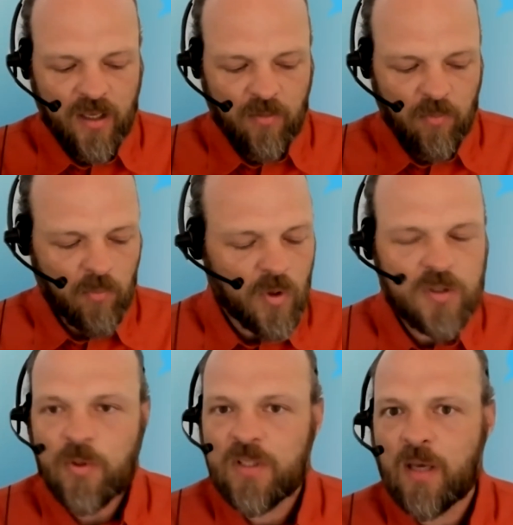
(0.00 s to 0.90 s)

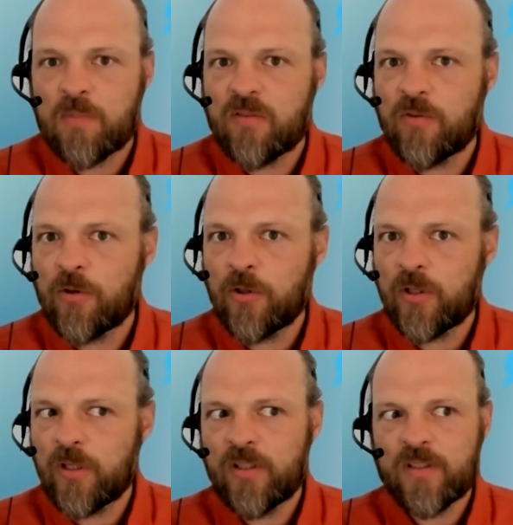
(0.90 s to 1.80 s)
Multiple times I've
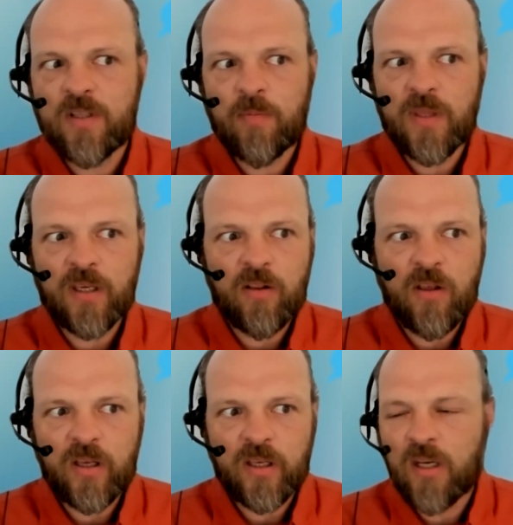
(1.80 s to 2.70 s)
heard something
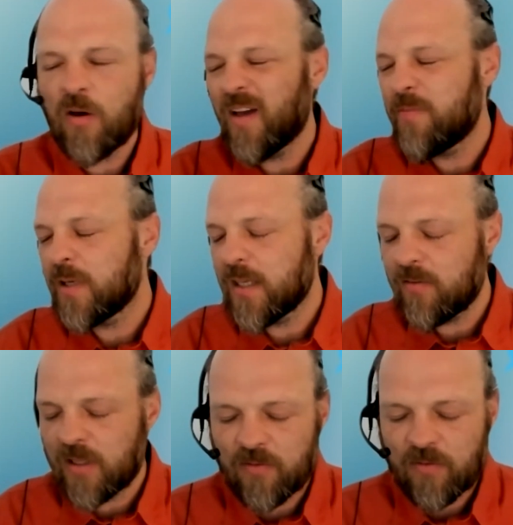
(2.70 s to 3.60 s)
along, I've been
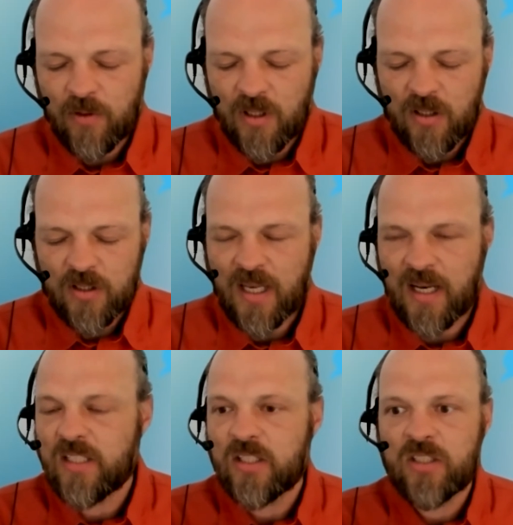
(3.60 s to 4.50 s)
giving for years and
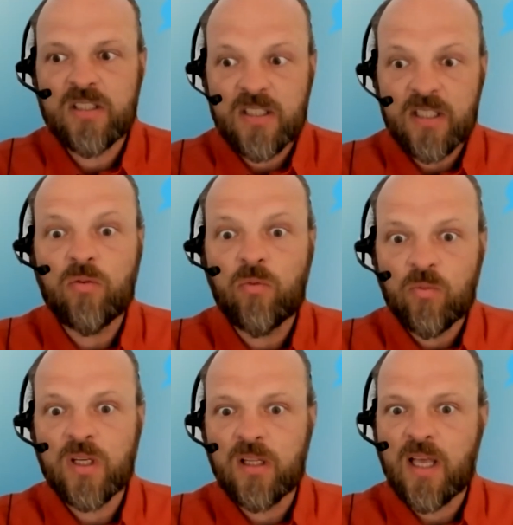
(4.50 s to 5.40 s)
I just didn't
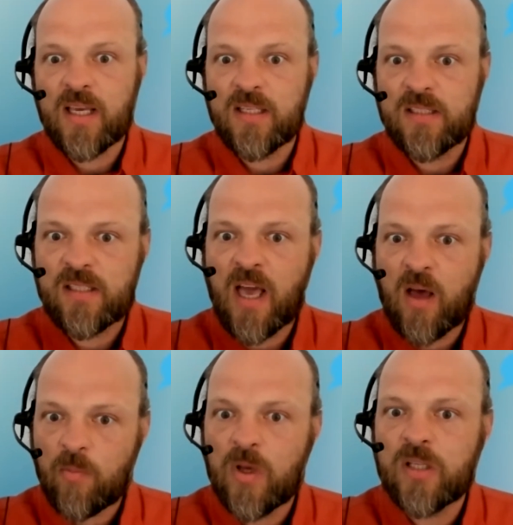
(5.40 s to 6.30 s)
realize how
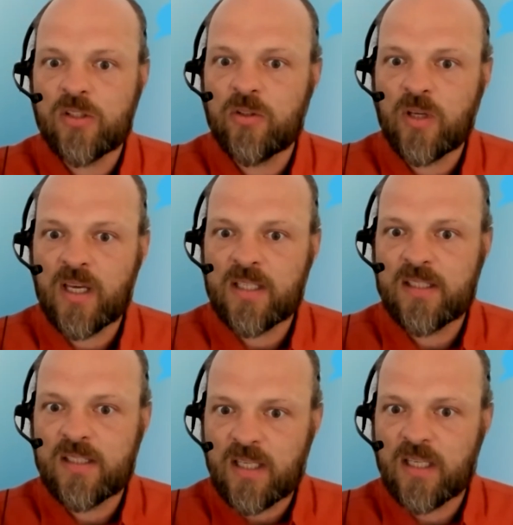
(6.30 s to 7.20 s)
much you guys
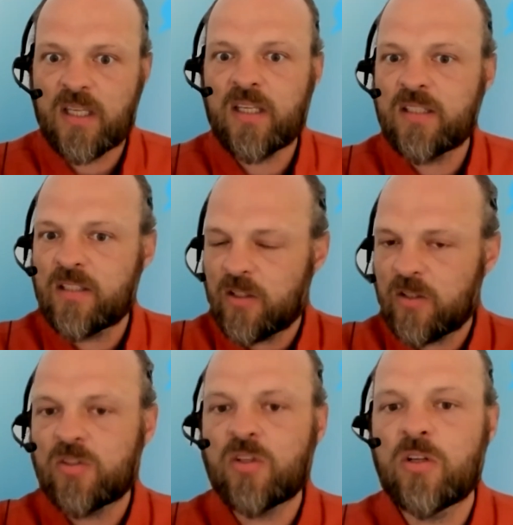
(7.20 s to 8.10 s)
did until
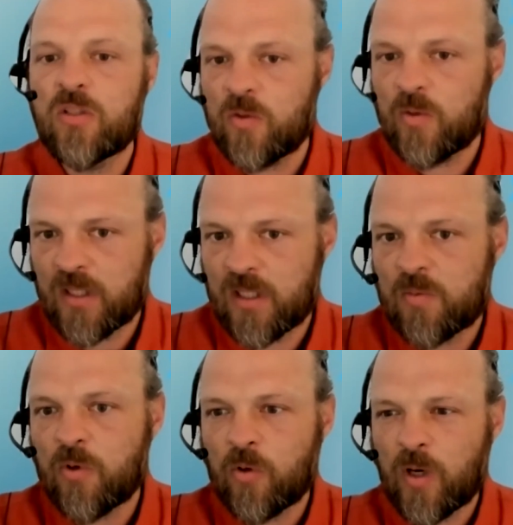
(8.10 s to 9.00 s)
you started doing these
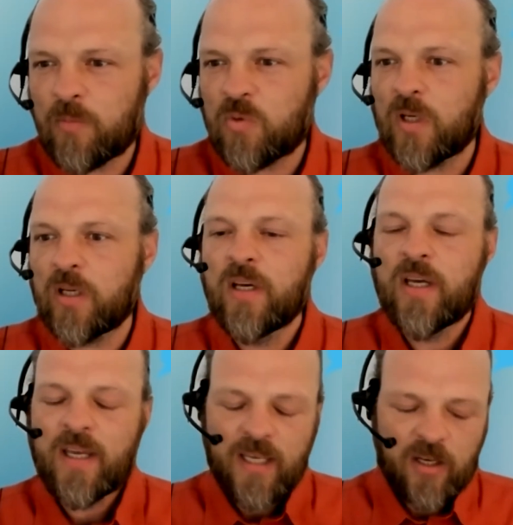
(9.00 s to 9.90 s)
programs where,
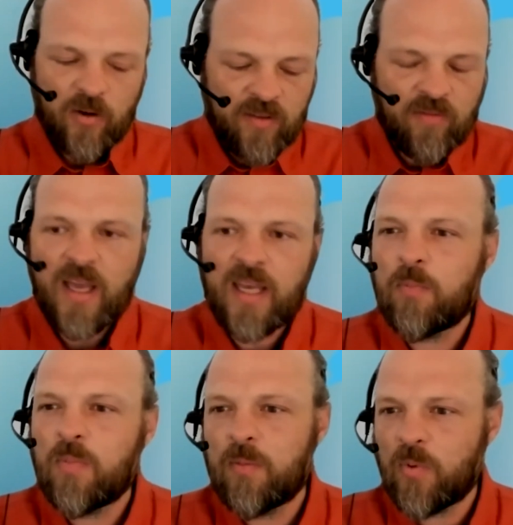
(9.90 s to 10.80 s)
inviting
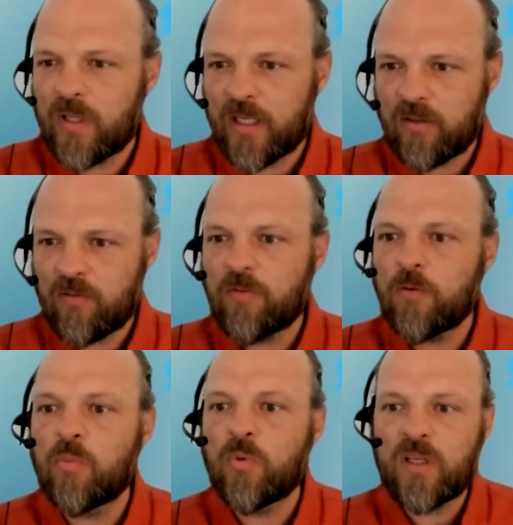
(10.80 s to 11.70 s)
people in for
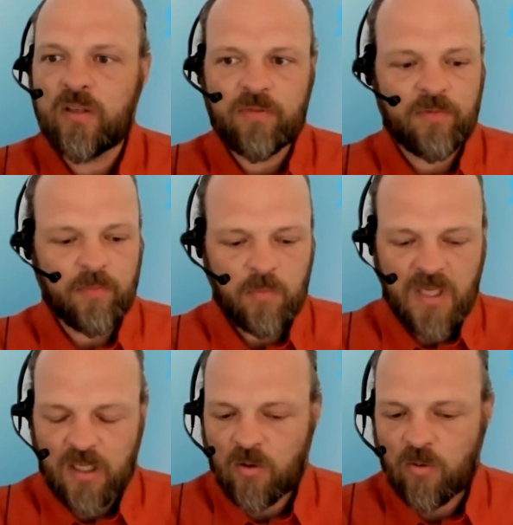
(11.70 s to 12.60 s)
brief
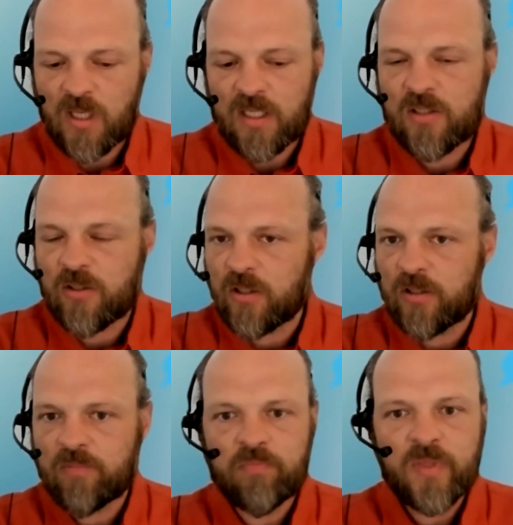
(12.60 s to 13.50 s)
meet and greets
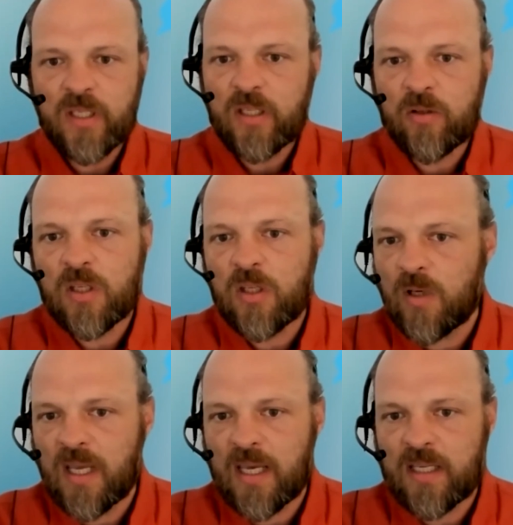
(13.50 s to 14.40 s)
or,
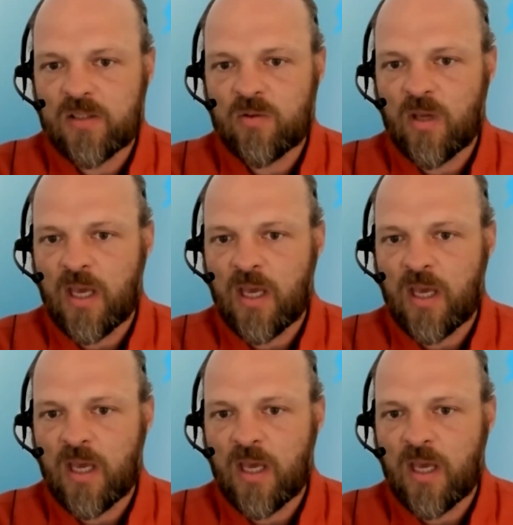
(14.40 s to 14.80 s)
Q&As,